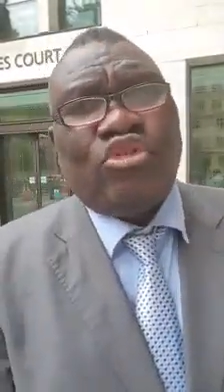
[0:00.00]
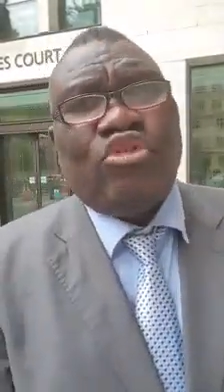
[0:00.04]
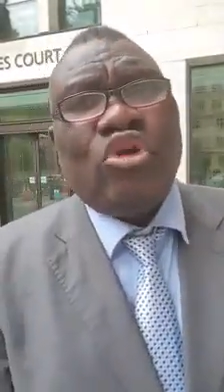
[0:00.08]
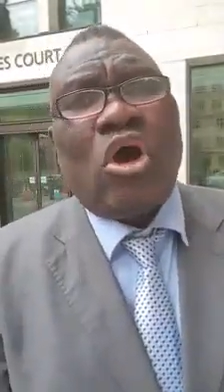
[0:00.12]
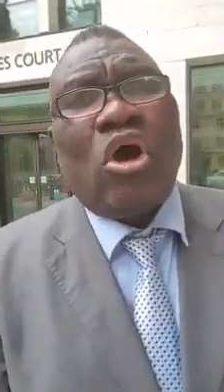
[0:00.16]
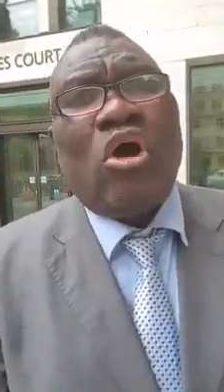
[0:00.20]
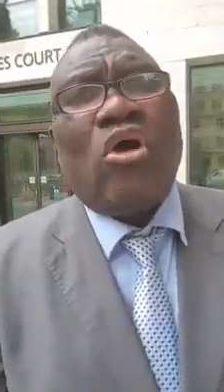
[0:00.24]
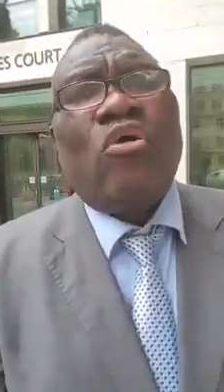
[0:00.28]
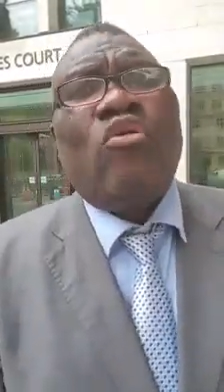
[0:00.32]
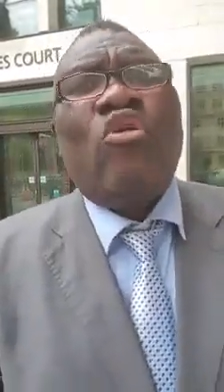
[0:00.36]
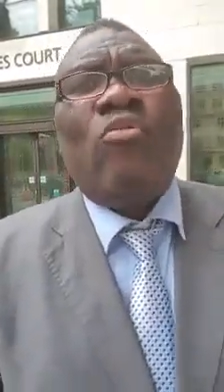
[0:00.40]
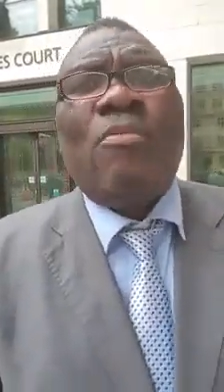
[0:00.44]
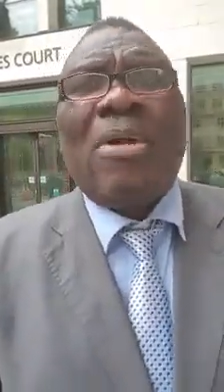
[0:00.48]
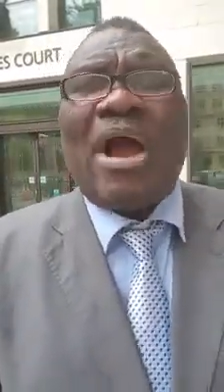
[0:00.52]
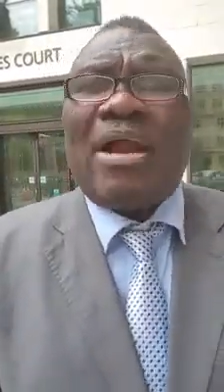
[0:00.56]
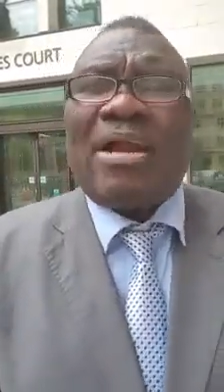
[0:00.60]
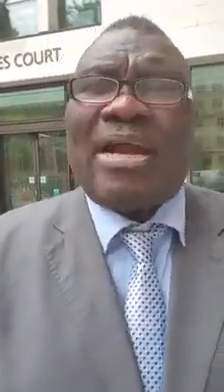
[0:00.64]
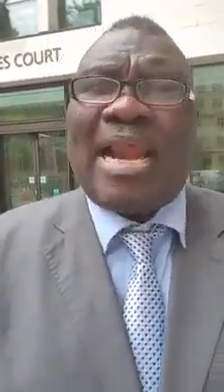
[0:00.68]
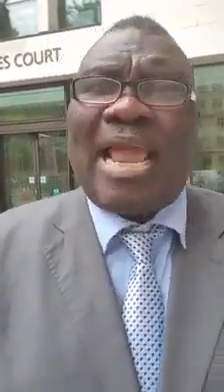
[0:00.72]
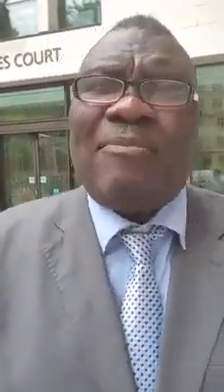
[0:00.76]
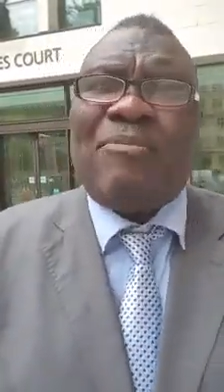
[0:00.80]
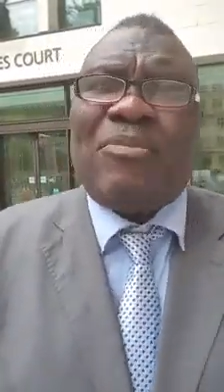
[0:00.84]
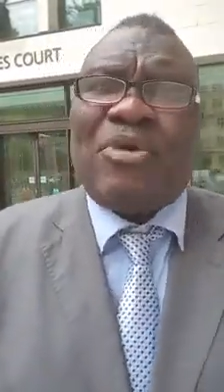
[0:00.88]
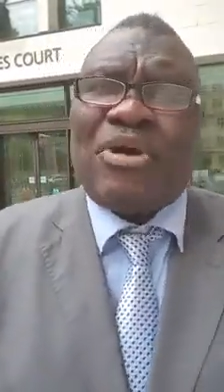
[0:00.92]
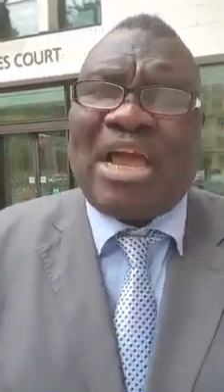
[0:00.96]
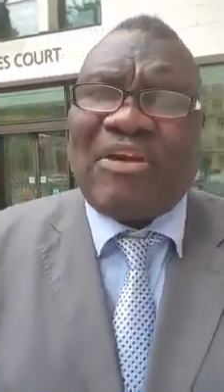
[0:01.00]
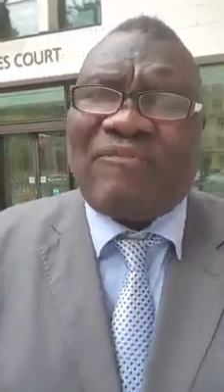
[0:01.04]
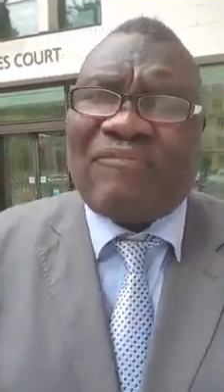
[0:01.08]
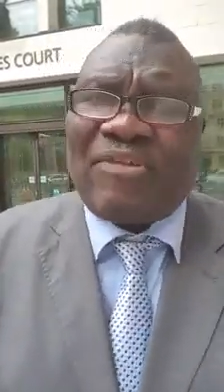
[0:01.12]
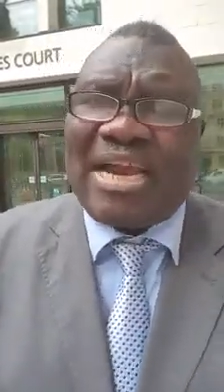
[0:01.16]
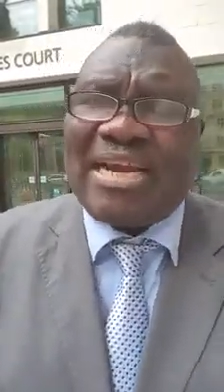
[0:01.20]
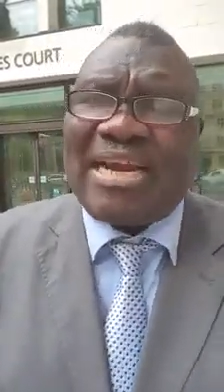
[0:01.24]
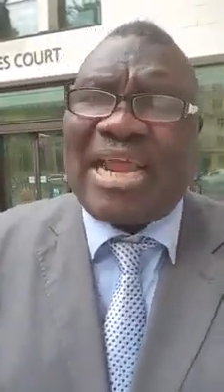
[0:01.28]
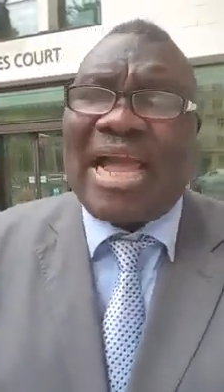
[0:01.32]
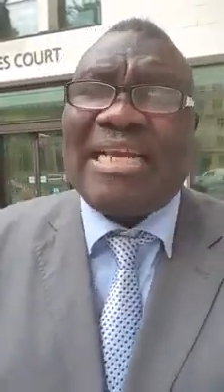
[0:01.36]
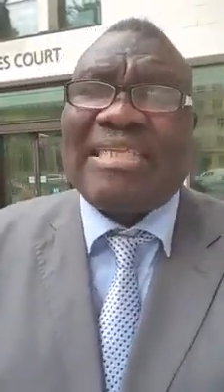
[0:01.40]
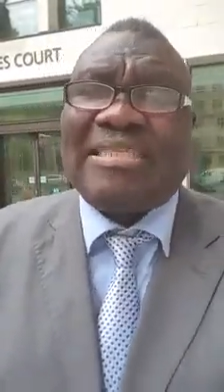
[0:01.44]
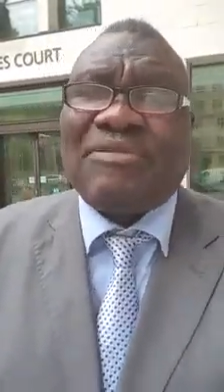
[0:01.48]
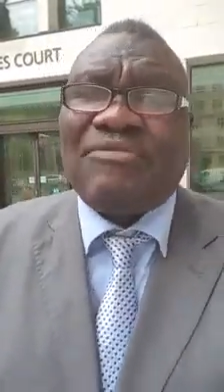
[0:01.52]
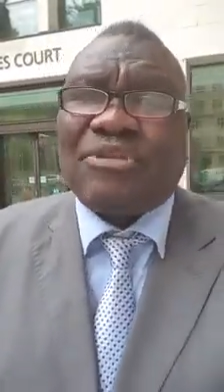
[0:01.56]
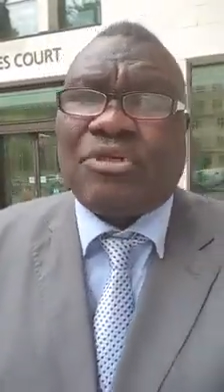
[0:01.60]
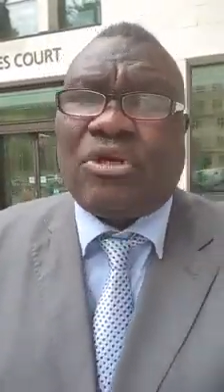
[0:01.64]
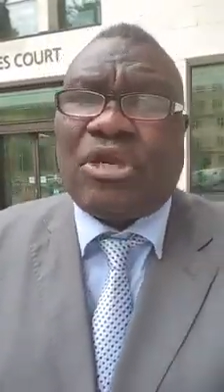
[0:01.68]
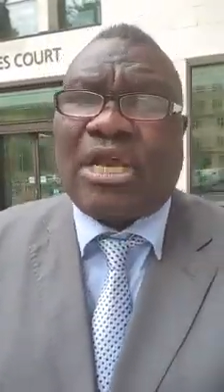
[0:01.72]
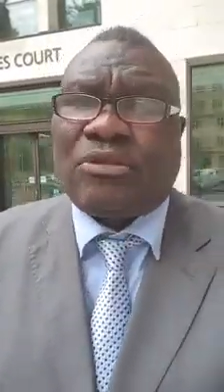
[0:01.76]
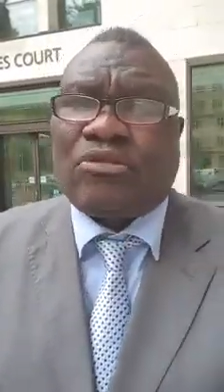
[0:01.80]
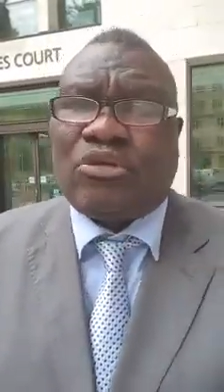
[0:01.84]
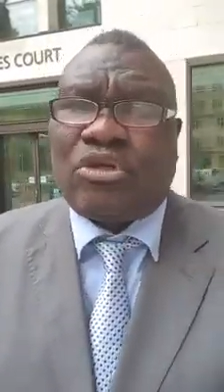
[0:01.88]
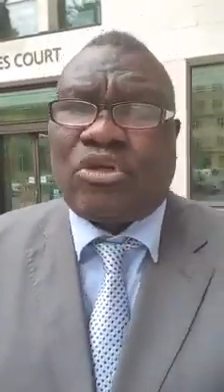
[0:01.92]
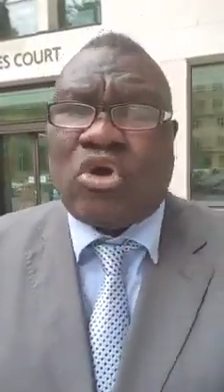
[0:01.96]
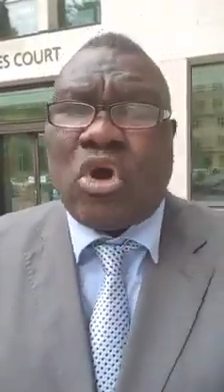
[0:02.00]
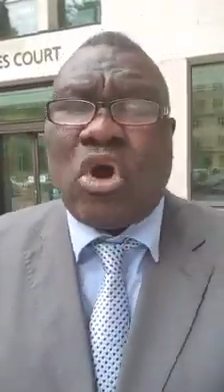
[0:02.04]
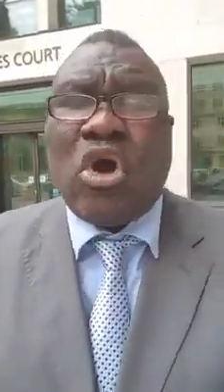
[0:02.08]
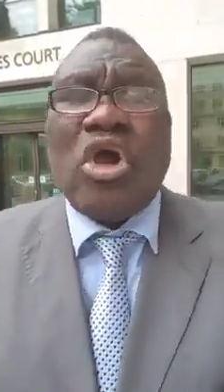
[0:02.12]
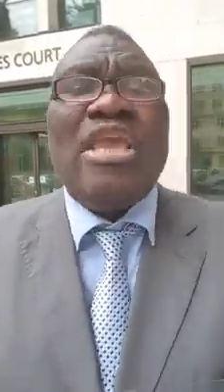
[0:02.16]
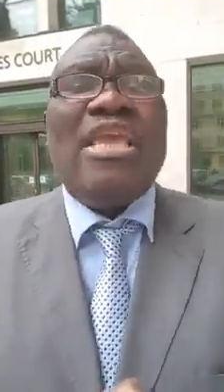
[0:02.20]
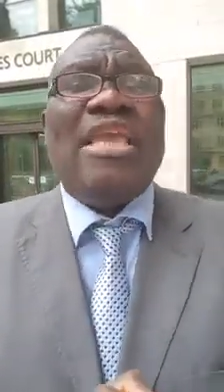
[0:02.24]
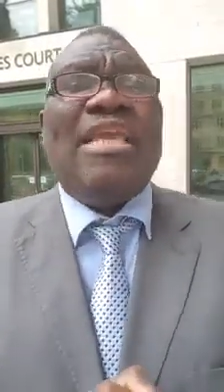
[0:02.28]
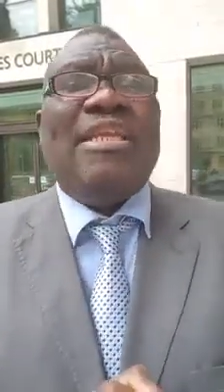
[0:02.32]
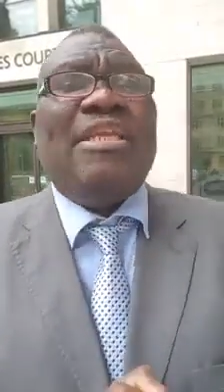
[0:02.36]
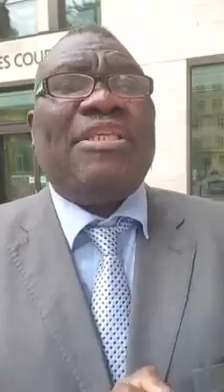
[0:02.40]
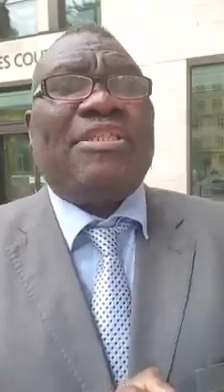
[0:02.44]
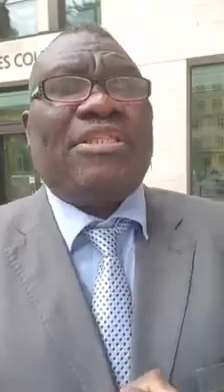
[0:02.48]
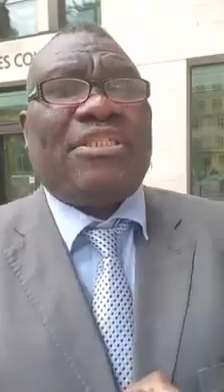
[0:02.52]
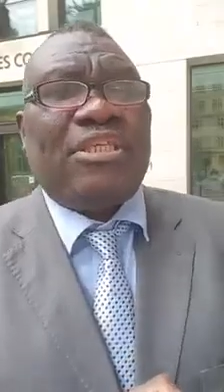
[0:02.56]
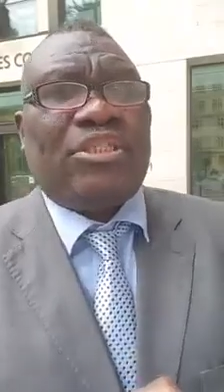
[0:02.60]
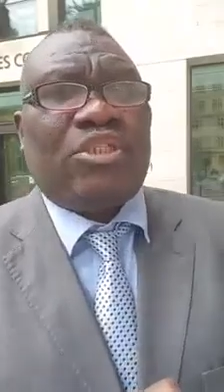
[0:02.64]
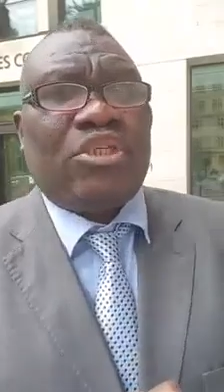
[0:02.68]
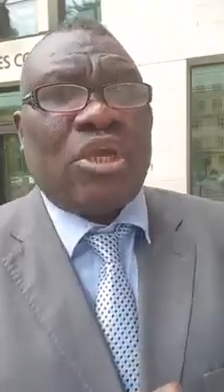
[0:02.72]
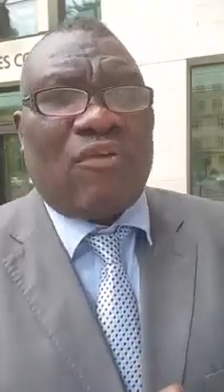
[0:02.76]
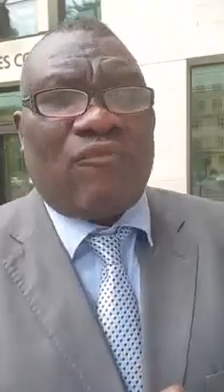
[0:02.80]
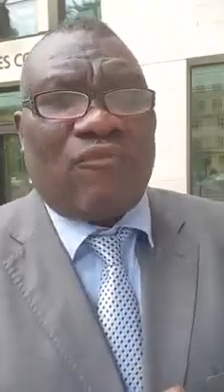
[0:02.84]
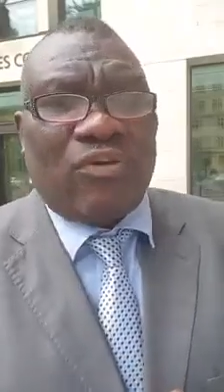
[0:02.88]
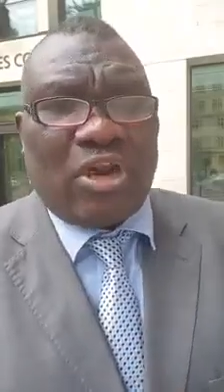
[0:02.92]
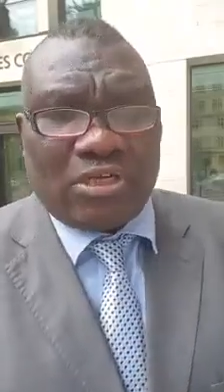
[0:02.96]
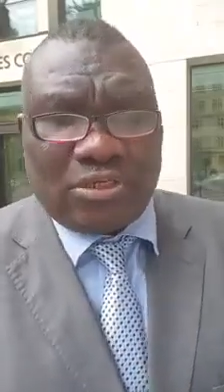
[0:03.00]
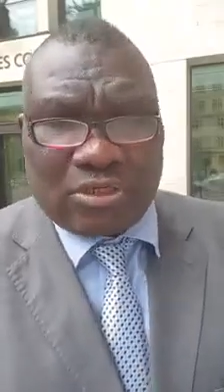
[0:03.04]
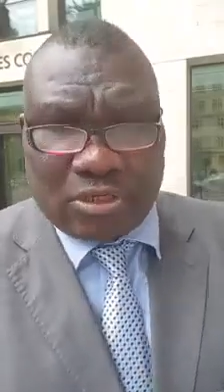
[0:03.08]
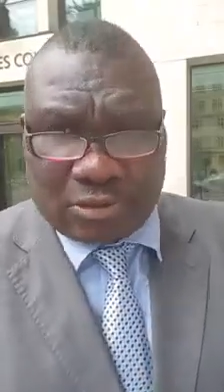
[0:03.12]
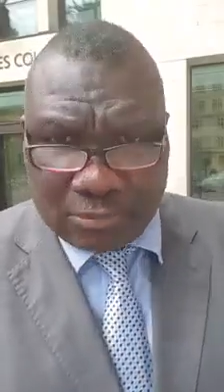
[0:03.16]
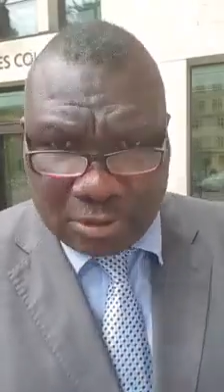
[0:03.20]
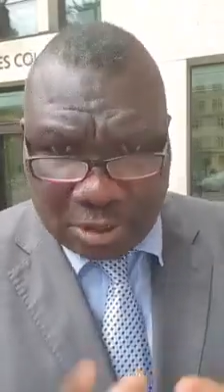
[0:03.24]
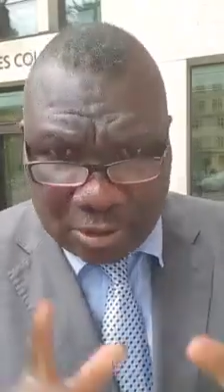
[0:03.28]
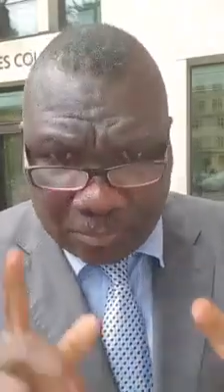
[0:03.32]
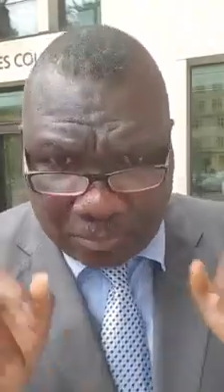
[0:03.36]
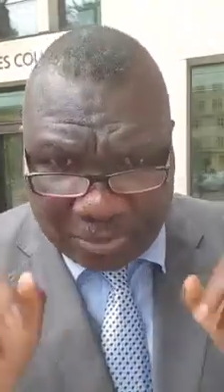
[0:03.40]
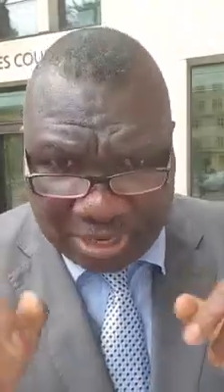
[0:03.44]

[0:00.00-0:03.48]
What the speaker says: your human rights bona fide activist to the court in the city of London.